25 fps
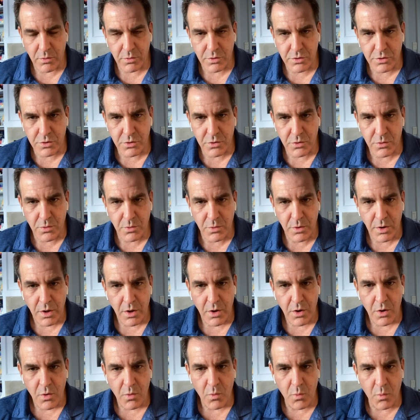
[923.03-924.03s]
to
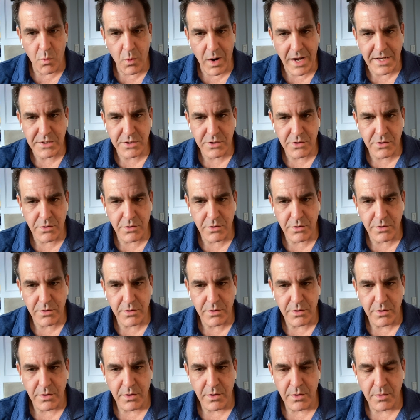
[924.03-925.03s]
Western
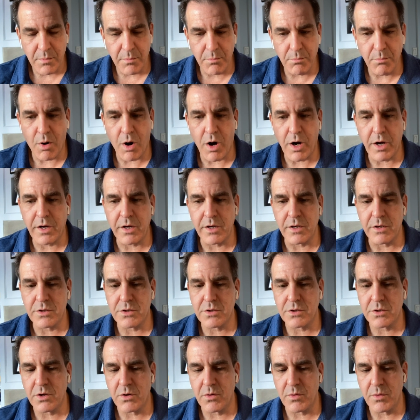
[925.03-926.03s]
markets.
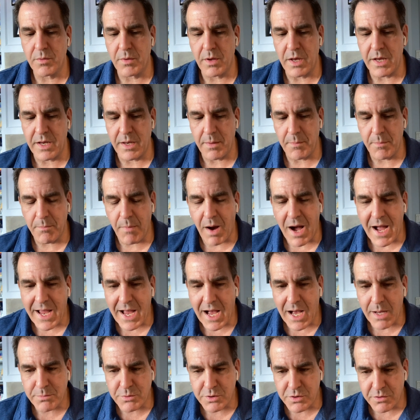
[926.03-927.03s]
So my
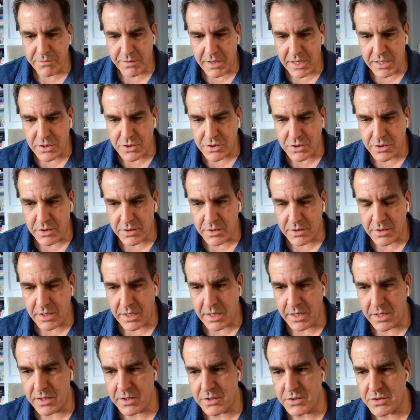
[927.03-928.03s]
observation
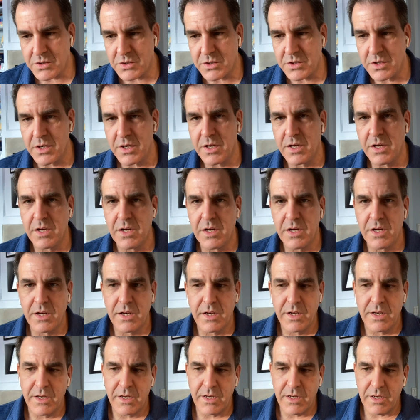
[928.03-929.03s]
is,
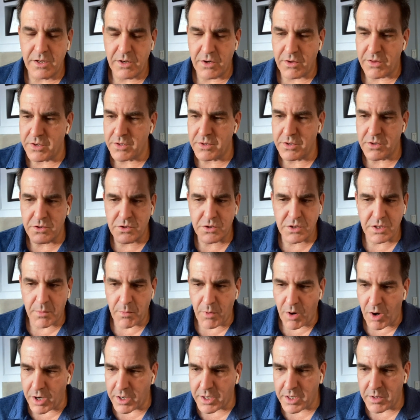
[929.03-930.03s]
that there's some
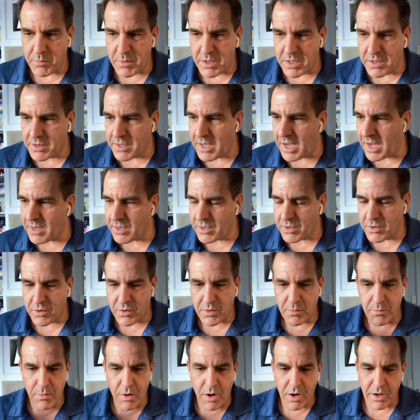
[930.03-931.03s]
argument that the
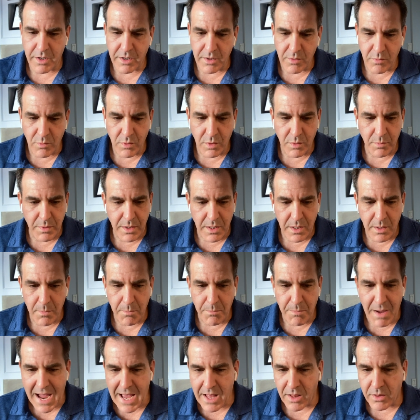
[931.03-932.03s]
market will be
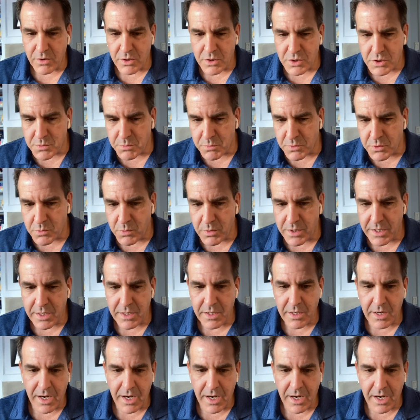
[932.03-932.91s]
balanced between